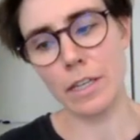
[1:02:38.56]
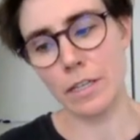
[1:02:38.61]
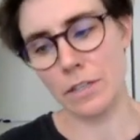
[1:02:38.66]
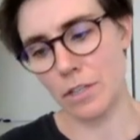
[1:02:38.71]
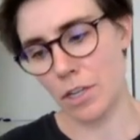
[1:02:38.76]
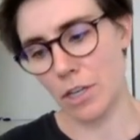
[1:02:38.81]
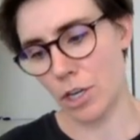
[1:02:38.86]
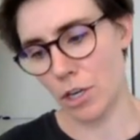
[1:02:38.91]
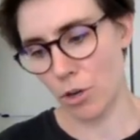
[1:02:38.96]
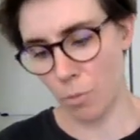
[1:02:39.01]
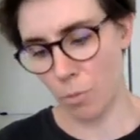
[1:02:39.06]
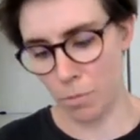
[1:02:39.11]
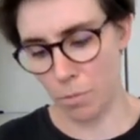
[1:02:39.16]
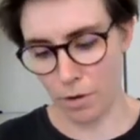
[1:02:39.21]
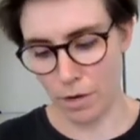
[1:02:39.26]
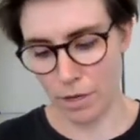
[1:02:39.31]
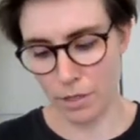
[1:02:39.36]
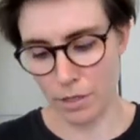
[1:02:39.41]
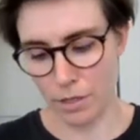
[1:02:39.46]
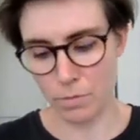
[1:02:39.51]
is that it
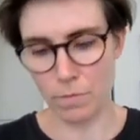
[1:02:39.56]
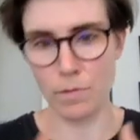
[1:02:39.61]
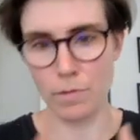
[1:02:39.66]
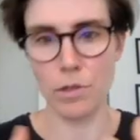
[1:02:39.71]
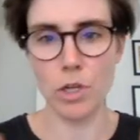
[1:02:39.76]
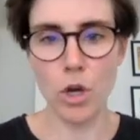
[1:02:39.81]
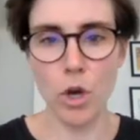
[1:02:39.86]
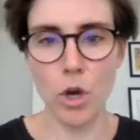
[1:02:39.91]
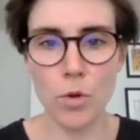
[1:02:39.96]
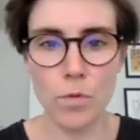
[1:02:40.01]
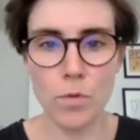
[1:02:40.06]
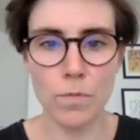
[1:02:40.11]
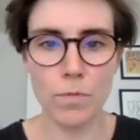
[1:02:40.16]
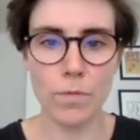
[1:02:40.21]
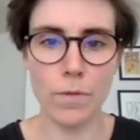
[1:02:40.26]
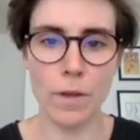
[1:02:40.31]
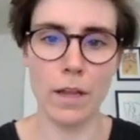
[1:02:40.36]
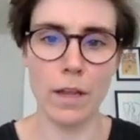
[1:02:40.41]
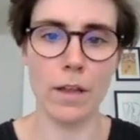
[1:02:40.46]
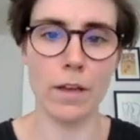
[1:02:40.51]
operates at low
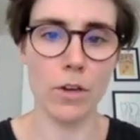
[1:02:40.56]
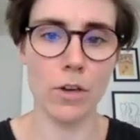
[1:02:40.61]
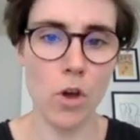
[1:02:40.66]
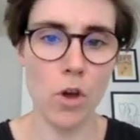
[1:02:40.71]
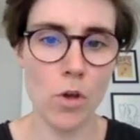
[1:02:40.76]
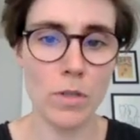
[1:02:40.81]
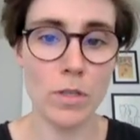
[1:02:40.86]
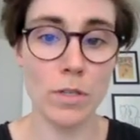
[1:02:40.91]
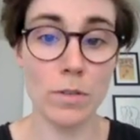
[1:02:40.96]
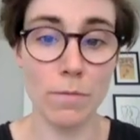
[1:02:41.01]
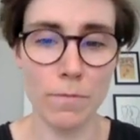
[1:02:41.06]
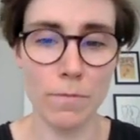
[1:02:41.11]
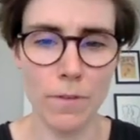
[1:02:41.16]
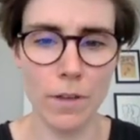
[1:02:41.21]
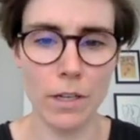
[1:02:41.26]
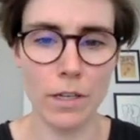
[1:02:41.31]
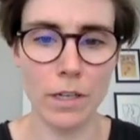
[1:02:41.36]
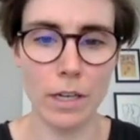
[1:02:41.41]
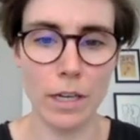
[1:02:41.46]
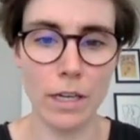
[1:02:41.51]
cost of
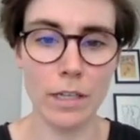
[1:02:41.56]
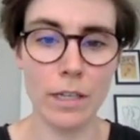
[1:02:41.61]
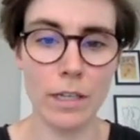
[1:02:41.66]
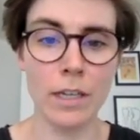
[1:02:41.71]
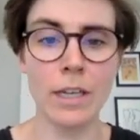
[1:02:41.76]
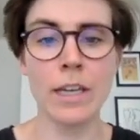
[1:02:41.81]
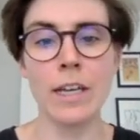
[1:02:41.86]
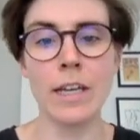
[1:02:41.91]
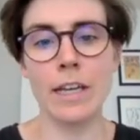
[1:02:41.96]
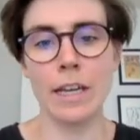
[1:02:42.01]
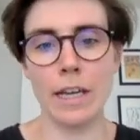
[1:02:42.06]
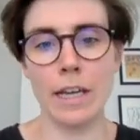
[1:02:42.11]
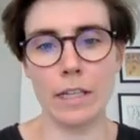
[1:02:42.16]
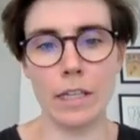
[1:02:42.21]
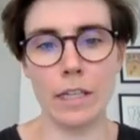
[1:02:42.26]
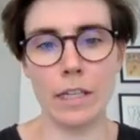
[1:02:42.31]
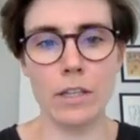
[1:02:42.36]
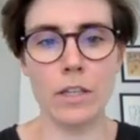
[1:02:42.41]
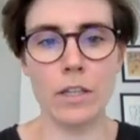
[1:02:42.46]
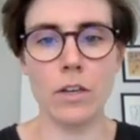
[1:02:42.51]
funding. And the
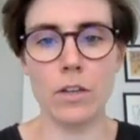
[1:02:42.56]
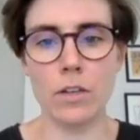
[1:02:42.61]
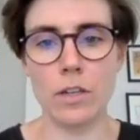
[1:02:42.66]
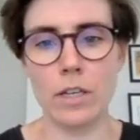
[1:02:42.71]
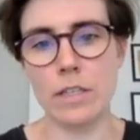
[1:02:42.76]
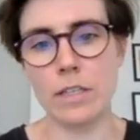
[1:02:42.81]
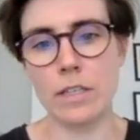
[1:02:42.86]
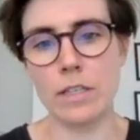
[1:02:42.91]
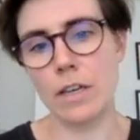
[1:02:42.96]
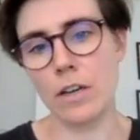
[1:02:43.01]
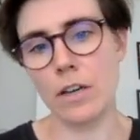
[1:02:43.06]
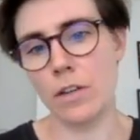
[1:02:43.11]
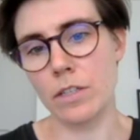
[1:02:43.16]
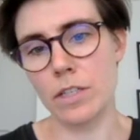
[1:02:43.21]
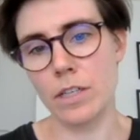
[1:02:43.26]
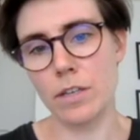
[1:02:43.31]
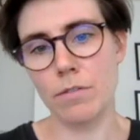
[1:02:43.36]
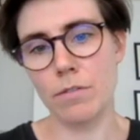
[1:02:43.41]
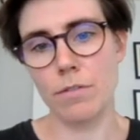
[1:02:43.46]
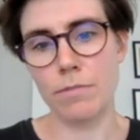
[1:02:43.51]
third is the
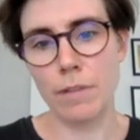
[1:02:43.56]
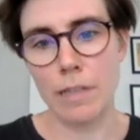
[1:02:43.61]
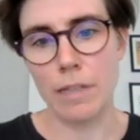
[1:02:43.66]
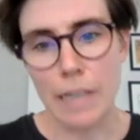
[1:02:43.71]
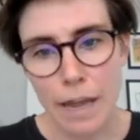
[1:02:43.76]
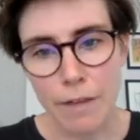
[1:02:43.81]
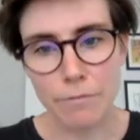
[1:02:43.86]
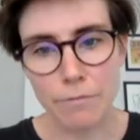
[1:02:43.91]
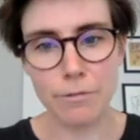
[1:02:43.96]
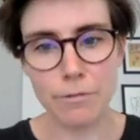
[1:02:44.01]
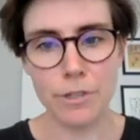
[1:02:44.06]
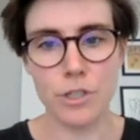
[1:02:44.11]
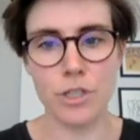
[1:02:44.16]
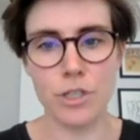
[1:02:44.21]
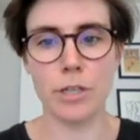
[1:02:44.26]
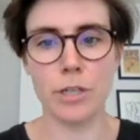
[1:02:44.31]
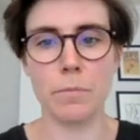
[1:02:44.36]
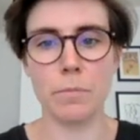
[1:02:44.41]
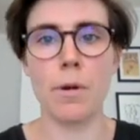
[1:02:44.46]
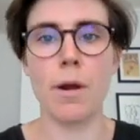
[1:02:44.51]
idea of
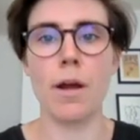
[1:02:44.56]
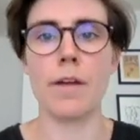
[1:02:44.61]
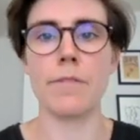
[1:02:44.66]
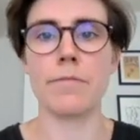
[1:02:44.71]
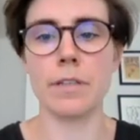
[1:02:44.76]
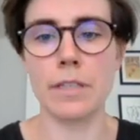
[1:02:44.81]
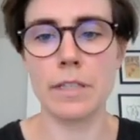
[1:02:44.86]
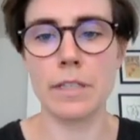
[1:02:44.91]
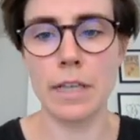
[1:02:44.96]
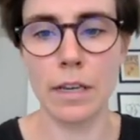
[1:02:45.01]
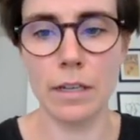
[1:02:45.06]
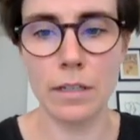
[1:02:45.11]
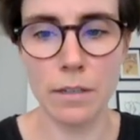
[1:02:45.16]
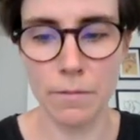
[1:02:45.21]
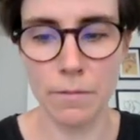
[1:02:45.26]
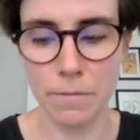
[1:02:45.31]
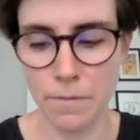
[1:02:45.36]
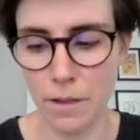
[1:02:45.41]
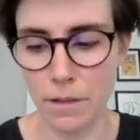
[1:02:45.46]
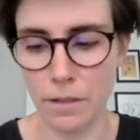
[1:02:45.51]
leveraging private sector
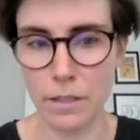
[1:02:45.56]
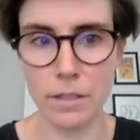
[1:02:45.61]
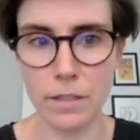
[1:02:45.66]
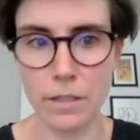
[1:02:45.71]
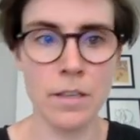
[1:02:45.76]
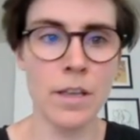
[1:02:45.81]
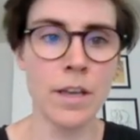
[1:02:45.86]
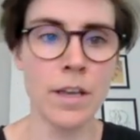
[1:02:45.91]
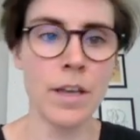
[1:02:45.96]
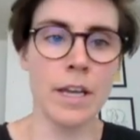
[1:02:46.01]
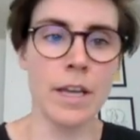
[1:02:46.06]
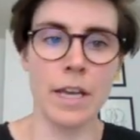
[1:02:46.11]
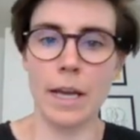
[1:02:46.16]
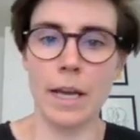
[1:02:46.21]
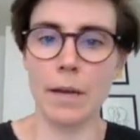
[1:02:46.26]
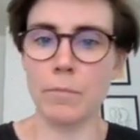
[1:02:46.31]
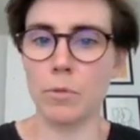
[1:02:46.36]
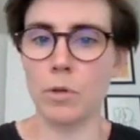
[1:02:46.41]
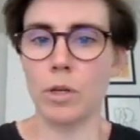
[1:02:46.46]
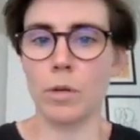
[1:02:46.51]
funds.
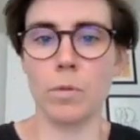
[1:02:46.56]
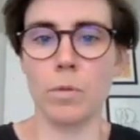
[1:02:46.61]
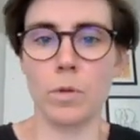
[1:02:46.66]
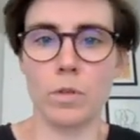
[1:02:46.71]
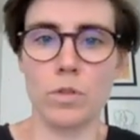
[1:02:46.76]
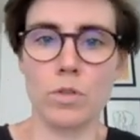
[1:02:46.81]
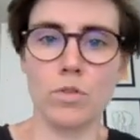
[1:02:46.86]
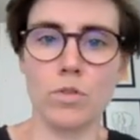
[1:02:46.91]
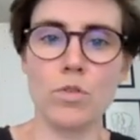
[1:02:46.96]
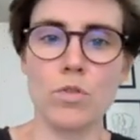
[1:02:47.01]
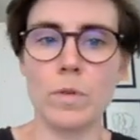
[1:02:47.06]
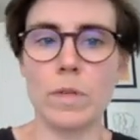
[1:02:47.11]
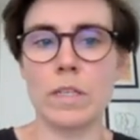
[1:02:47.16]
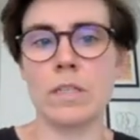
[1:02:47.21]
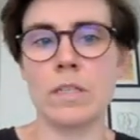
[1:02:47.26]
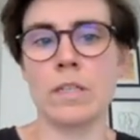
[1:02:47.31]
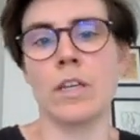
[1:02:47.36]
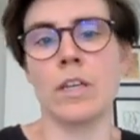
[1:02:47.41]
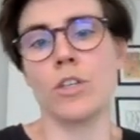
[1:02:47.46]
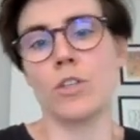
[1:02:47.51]
And what I want to do
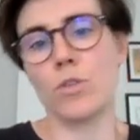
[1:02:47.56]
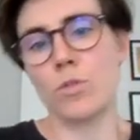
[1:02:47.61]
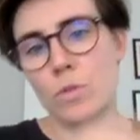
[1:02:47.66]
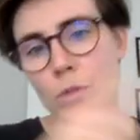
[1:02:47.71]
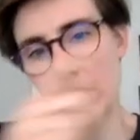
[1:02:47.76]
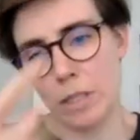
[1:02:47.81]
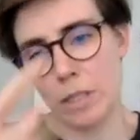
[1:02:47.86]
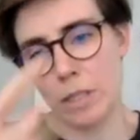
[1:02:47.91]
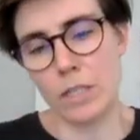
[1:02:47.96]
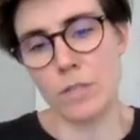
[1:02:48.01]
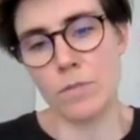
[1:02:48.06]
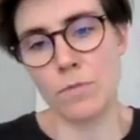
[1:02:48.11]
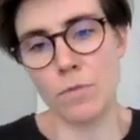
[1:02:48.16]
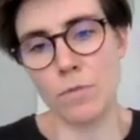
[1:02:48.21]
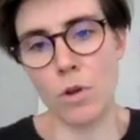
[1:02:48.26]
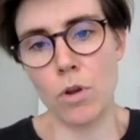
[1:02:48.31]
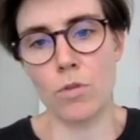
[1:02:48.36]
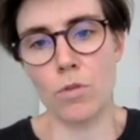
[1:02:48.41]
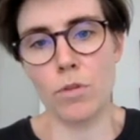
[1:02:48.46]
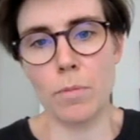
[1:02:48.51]
is, using this
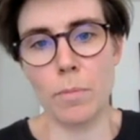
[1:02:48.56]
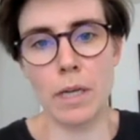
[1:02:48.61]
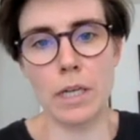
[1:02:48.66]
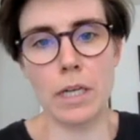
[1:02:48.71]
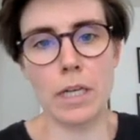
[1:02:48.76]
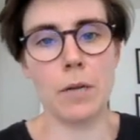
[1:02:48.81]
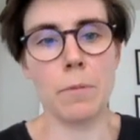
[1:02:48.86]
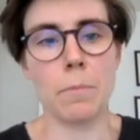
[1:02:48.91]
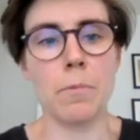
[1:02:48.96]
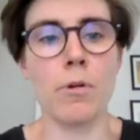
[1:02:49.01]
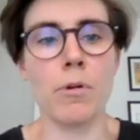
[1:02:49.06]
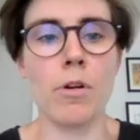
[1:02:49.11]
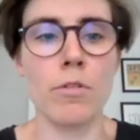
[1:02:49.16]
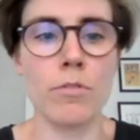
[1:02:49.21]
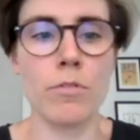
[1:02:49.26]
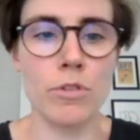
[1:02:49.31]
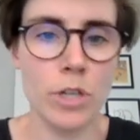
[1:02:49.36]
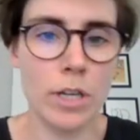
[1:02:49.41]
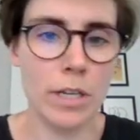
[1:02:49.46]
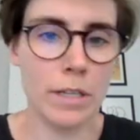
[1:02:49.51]
follow the money
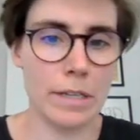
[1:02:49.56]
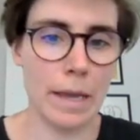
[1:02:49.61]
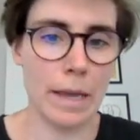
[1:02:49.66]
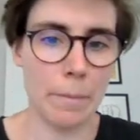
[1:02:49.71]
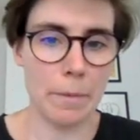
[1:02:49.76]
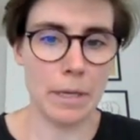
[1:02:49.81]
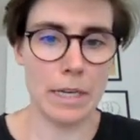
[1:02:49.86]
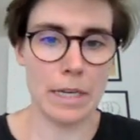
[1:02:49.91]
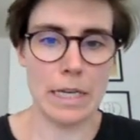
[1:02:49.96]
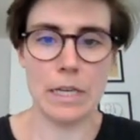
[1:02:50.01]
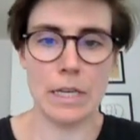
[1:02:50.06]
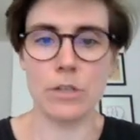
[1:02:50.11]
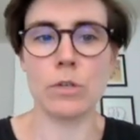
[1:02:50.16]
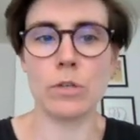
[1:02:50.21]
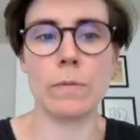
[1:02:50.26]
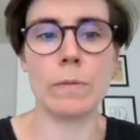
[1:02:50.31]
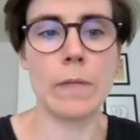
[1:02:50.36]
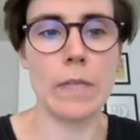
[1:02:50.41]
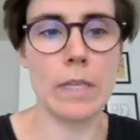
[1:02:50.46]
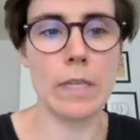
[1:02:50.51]
approach, examine each
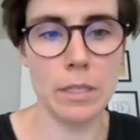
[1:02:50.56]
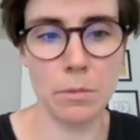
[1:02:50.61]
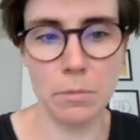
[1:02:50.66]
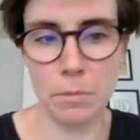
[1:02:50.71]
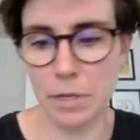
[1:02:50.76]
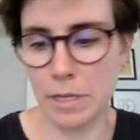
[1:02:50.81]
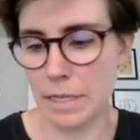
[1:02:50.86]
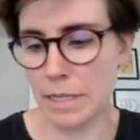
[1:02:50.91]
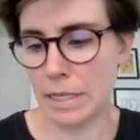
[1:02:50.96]
of these three